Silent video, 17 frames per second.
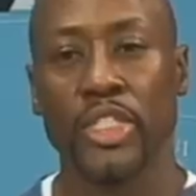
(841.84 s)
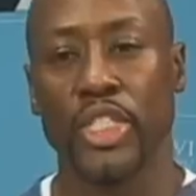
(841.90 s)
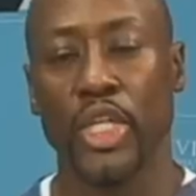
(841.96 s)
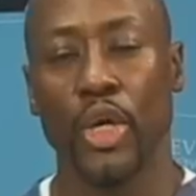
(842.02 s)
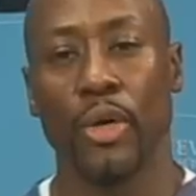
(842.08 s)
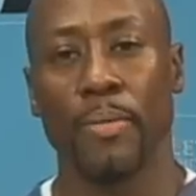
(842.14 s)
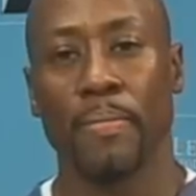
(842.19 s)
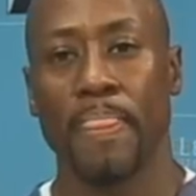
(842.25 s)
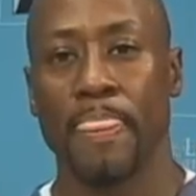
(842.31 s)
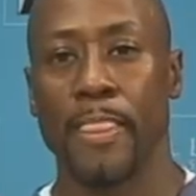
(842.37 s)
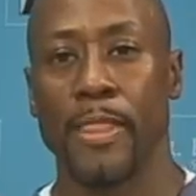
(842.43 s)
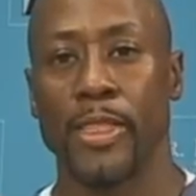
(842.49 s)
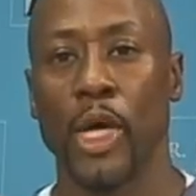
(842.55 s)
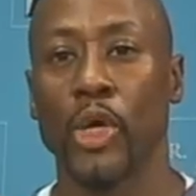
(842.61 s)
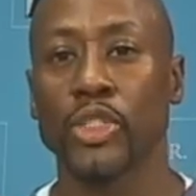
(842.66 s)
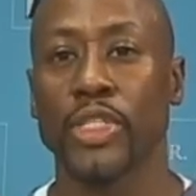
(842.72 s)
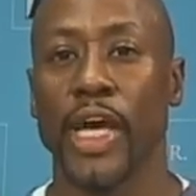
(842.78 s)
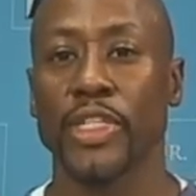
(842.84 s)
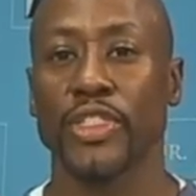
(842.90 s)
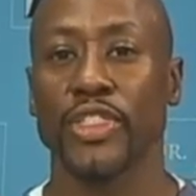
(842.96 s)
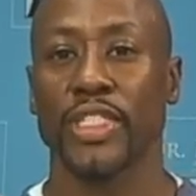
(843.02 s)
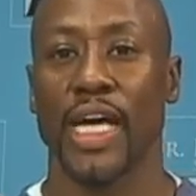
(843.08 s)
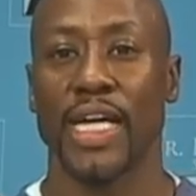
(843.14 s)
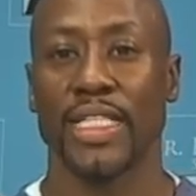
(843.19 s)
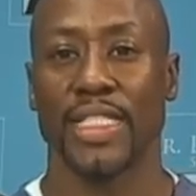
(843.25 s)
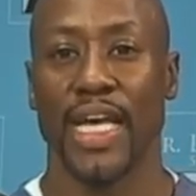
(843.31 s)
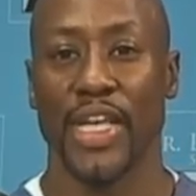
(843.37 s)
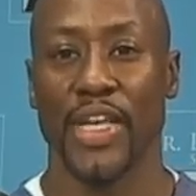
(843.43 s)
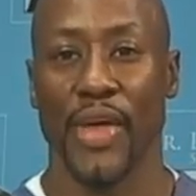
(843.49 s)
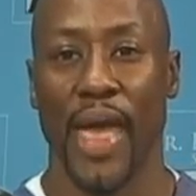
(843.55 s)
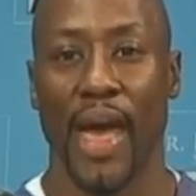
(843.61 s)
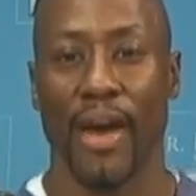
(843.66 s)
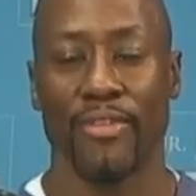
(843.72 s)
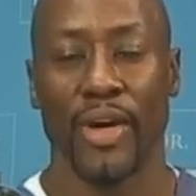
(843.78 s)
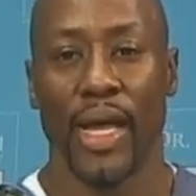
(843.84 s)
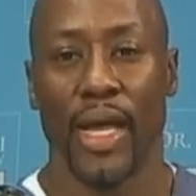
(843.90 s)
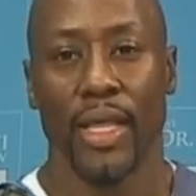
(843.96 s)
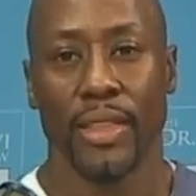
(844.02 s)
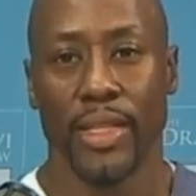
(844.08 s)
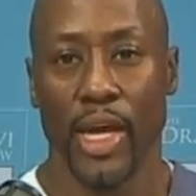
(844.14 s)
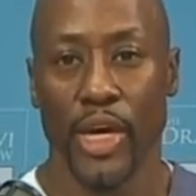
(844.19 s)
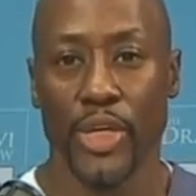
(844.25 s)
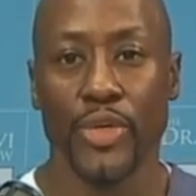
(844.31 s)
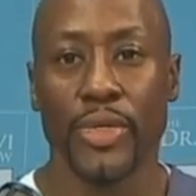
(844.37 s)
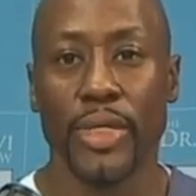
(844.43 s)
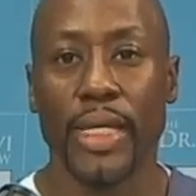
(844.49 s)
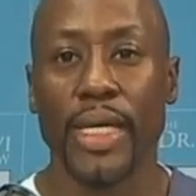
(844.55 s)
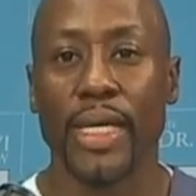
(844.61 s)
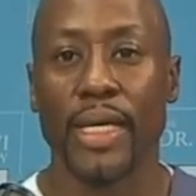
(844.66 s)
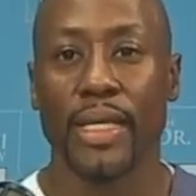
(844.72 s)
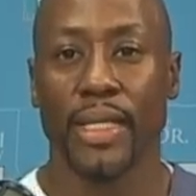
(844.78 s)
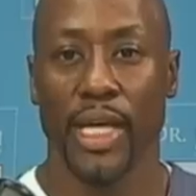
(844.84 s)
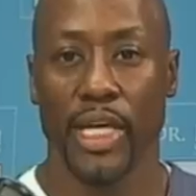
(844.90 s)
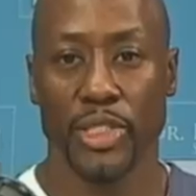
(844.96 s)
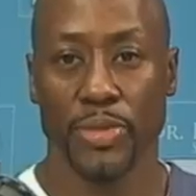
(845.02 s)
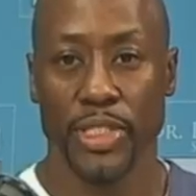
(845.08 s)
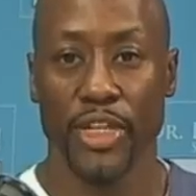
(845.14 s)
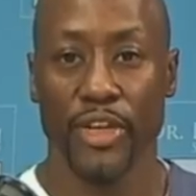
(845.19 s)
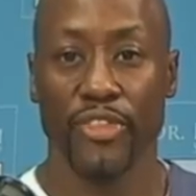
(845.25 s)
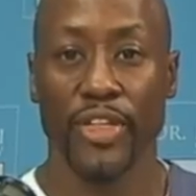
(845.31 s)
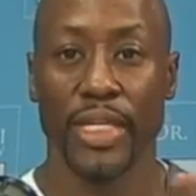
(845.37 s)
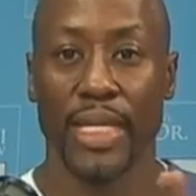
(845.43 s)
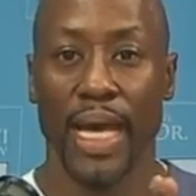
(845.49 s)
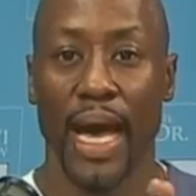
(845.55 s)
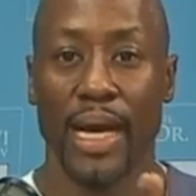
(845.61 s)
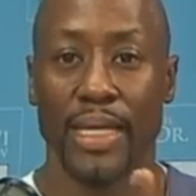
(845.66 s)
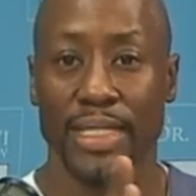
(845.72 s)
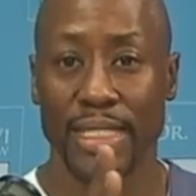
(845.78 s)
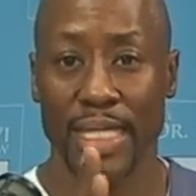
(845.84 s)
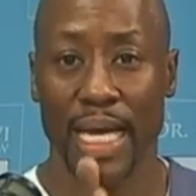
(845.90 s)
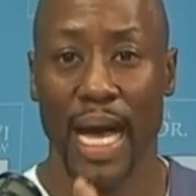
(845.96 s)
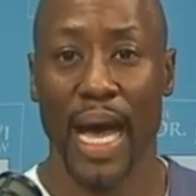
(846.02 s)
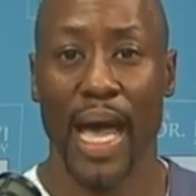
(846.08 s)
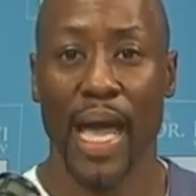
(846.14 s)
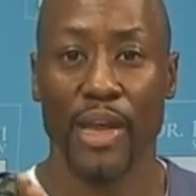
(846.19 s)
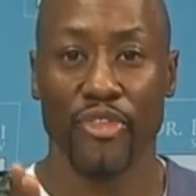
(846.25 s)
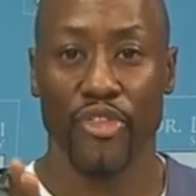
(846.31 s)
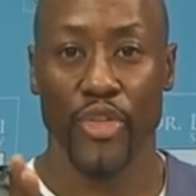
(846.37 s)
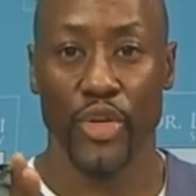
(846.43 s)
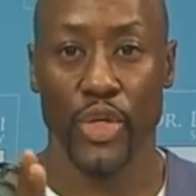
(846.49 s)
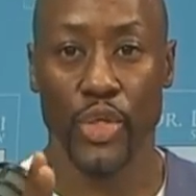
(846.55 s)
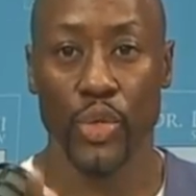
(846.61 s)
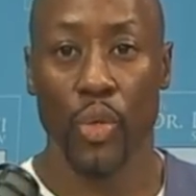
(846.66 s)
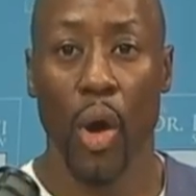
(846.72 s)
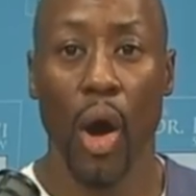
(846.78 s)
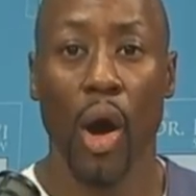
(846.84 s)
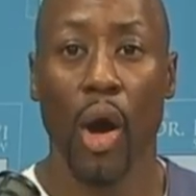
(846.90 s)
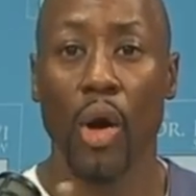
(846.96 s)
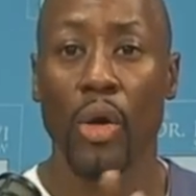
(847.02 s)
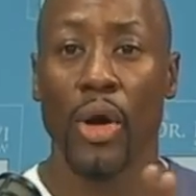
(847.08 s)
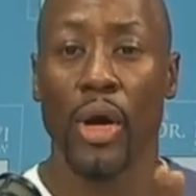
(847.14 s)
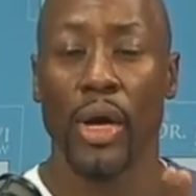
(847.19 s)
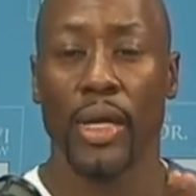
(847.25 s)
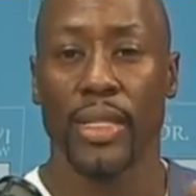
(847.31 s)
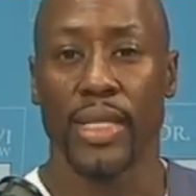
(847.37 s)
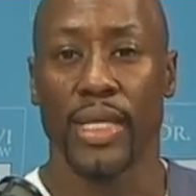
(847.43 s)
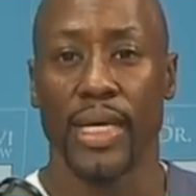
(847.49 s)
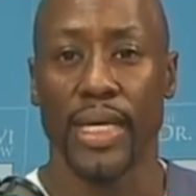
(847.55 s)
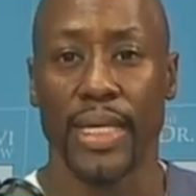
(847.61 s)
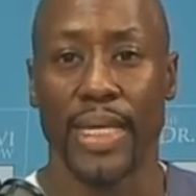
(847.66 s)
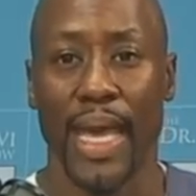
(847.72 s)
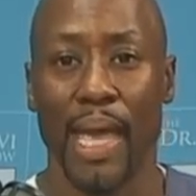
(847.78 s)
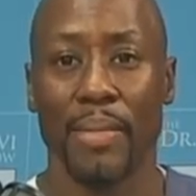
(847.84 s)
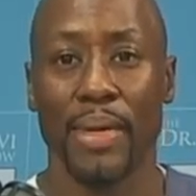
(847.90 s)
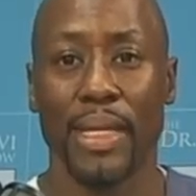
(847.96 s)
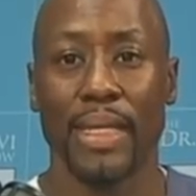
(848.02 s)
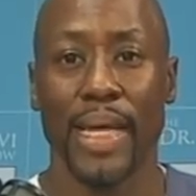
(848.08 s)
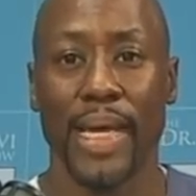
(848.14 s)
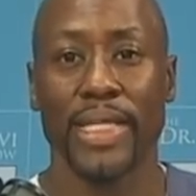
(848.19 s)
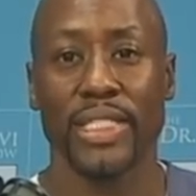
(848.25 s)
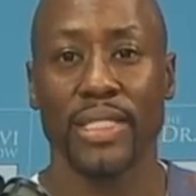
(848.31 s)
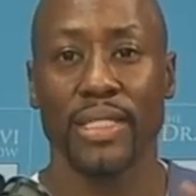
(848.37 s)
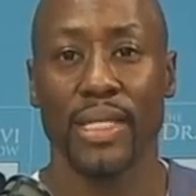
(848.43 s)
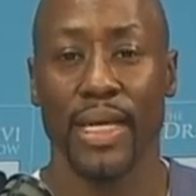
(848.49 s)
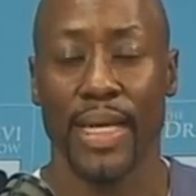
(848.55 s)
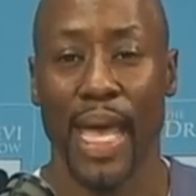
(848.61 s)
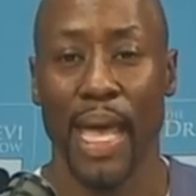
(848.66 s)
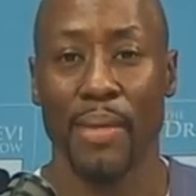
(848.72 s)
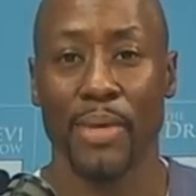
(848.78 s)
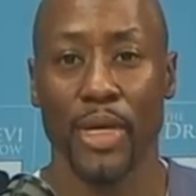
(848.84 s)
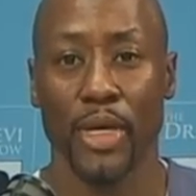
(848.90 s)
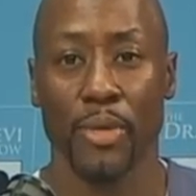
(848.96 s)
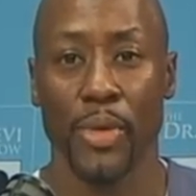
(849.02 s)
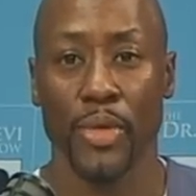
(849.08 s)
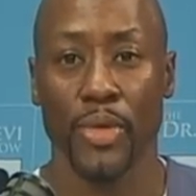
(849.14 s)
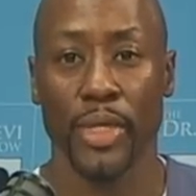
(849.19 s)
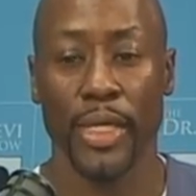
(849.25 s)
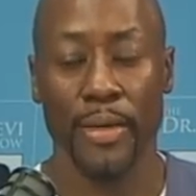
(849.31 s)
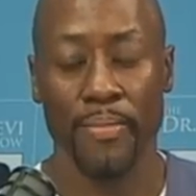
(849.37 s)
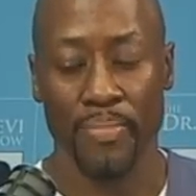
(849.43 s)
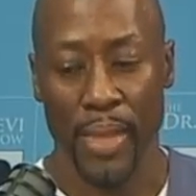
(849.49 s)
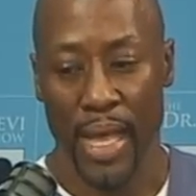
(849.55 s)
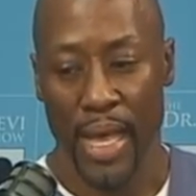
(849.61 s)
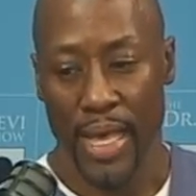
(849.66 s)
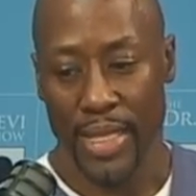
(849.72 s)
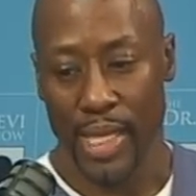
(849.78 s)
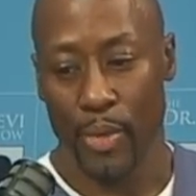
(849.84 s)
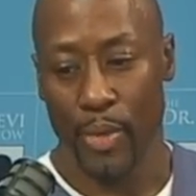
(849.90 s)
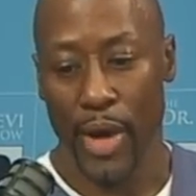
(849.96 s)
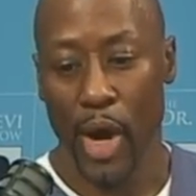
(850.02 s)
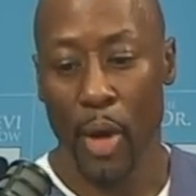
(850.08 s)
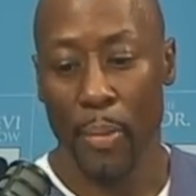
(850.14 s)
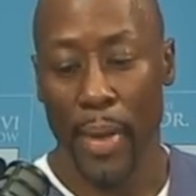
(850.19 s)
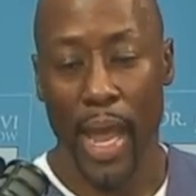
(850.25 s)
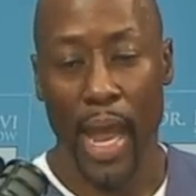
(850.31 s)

So those are the exercises that you have. They're unique. They're specifically designed for you all, the gaming nation, the gaming community. They will help